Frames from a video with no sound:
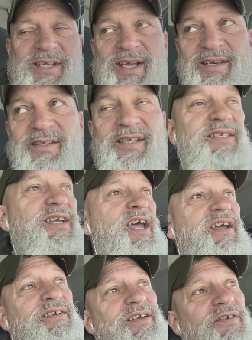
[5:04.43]
the end of the
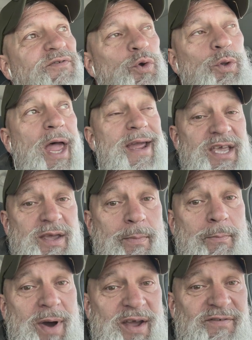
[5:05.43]
day. If you
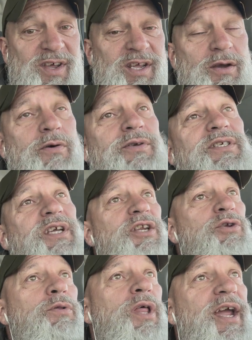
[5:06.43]
like my videos
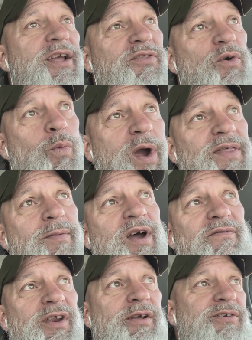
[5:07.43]
and you like the way that my
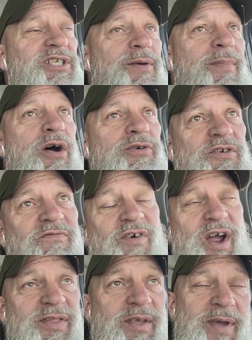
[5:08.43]
videos come out and you
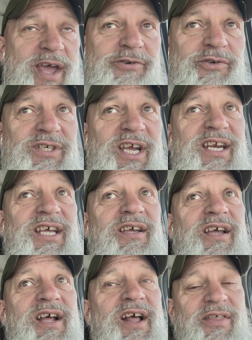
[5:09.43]
find them entertaining,
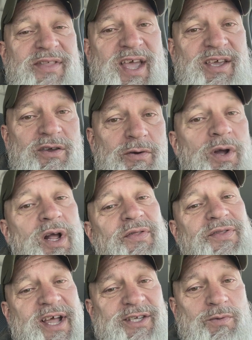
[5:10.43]
thank you.
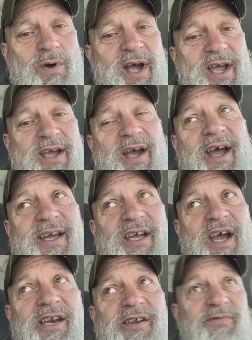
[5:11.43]
That's why I
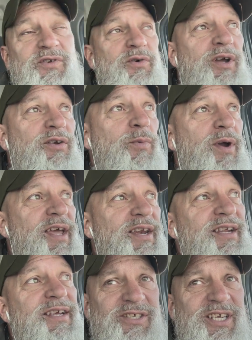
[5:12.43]
kind of do it the way
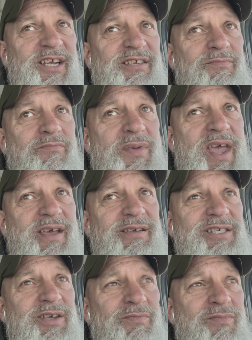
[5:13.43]
it is. I make
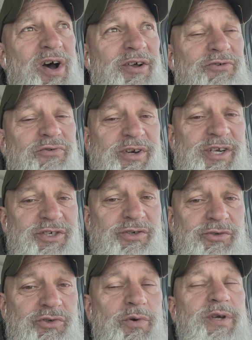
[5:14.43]
some
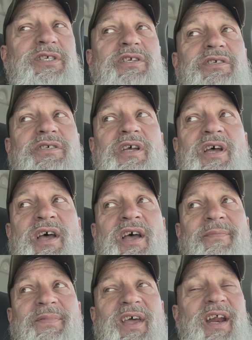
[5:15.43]
untraditional choices.
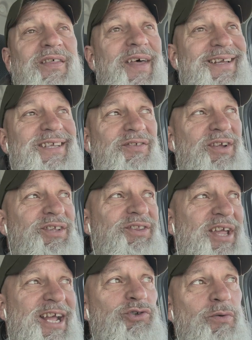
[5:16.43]
And I like to think that
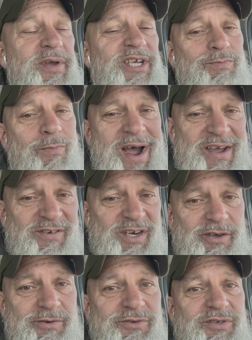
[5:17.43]
that's what makes my
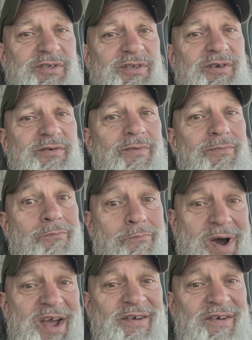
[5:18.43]
videos my